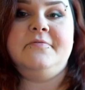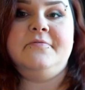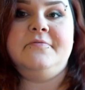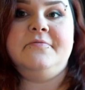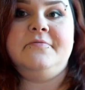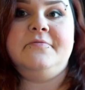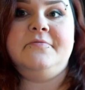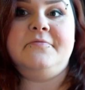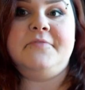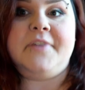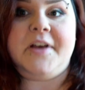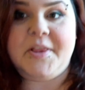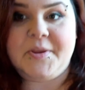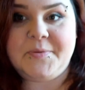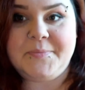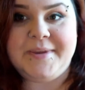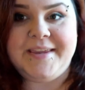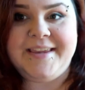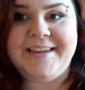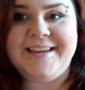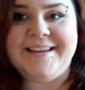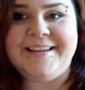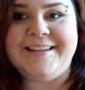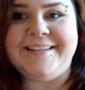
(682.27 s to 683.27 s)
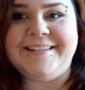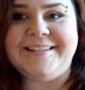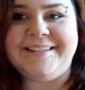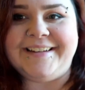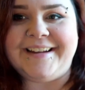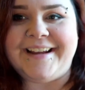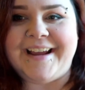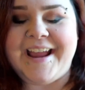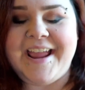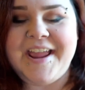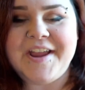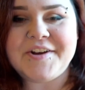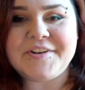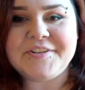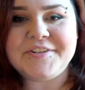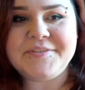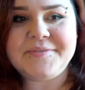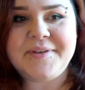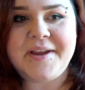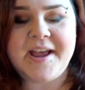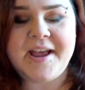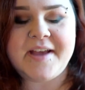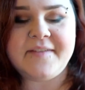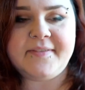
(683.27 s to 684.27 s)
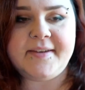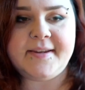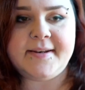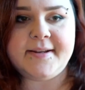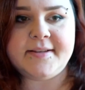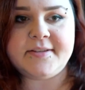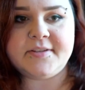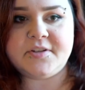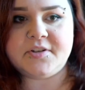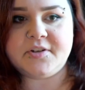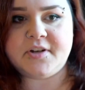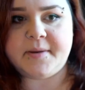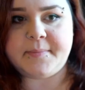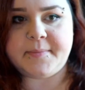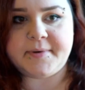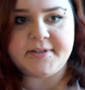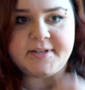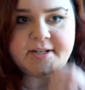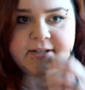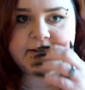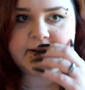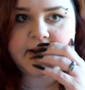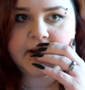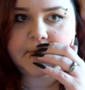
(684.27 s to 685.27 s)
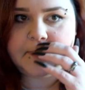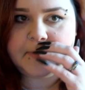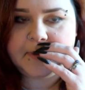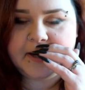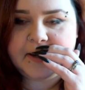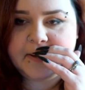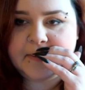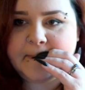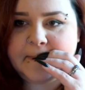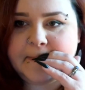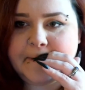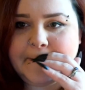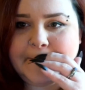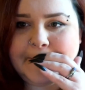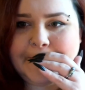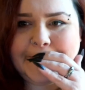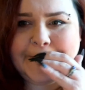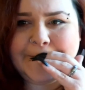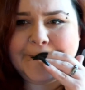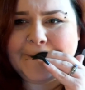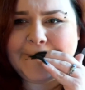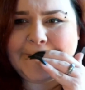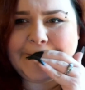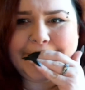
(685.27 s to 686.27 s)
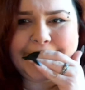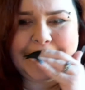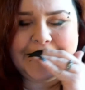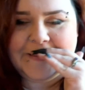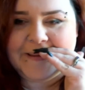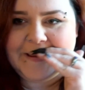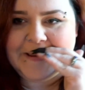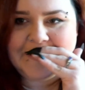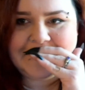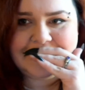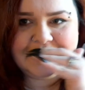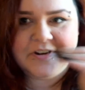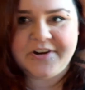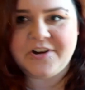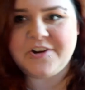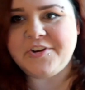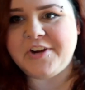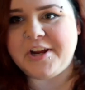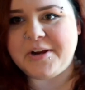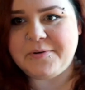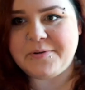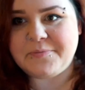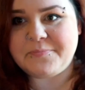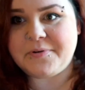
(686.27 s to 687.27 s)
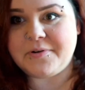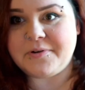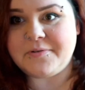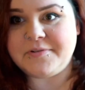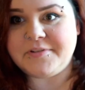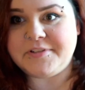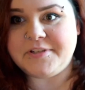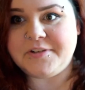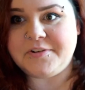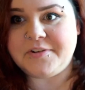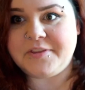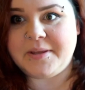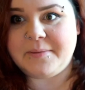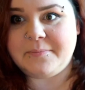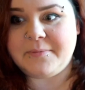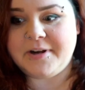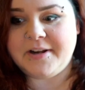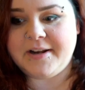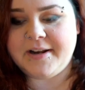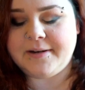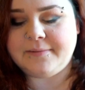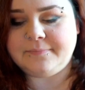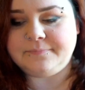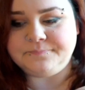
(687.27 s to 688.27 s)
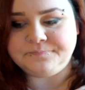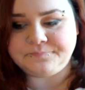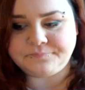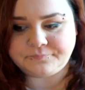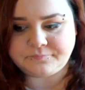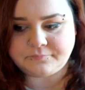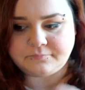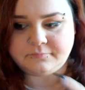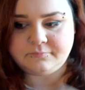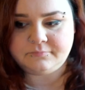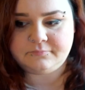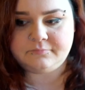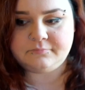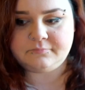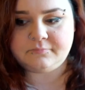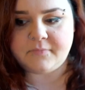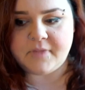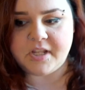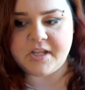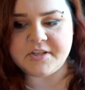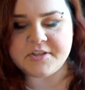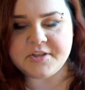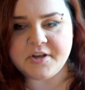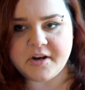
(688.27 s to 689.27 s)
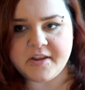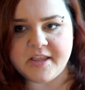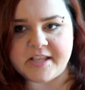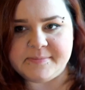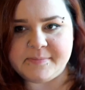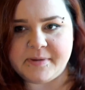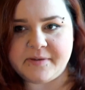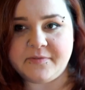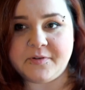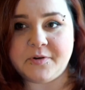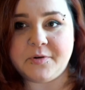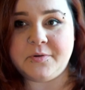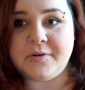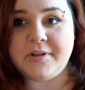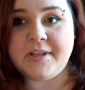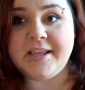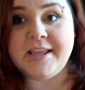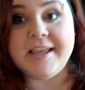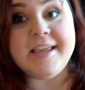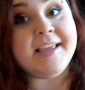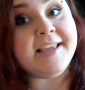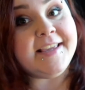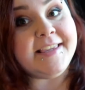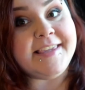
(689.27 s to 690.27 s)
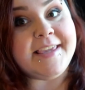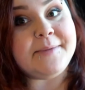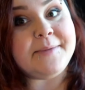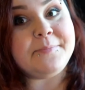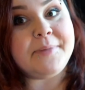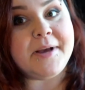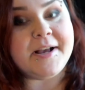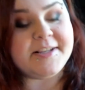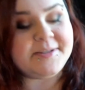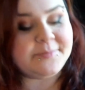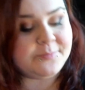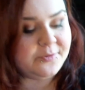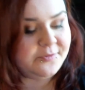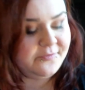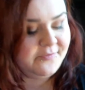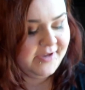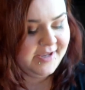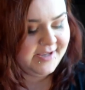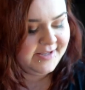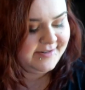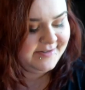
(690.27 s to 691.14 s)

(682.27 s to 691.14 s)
Follow me. I also have an Instagram and a TikTok, but I'm not very great with posting on them right now. Sorry, that's my phone. Kim Possible fan.